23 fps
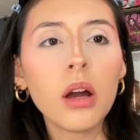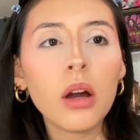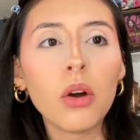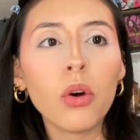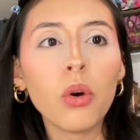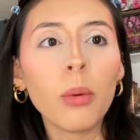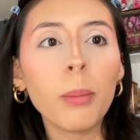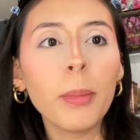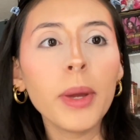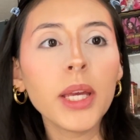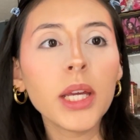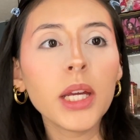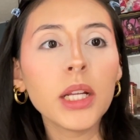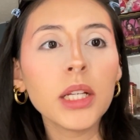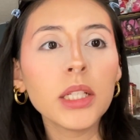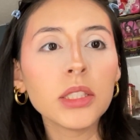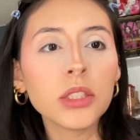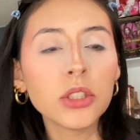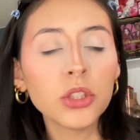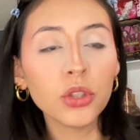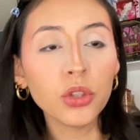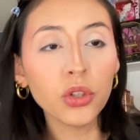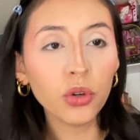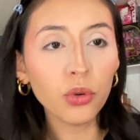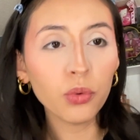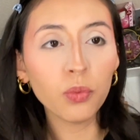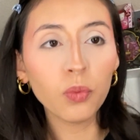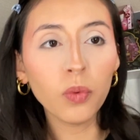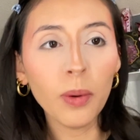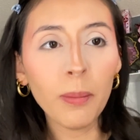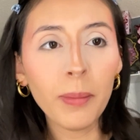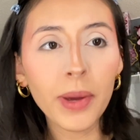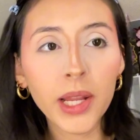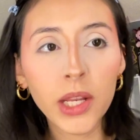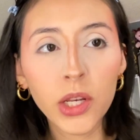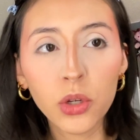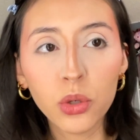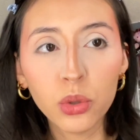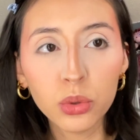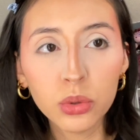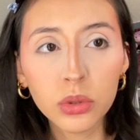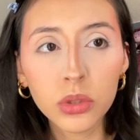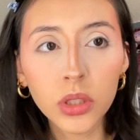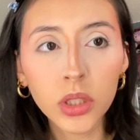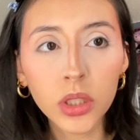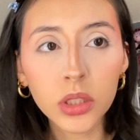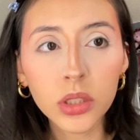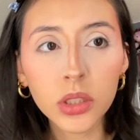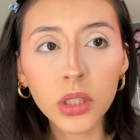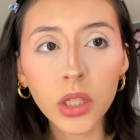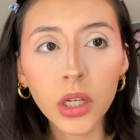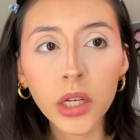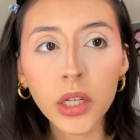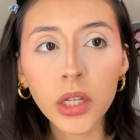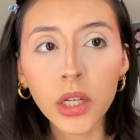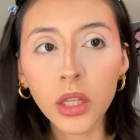Oh my goodness, you know what my nose looks like?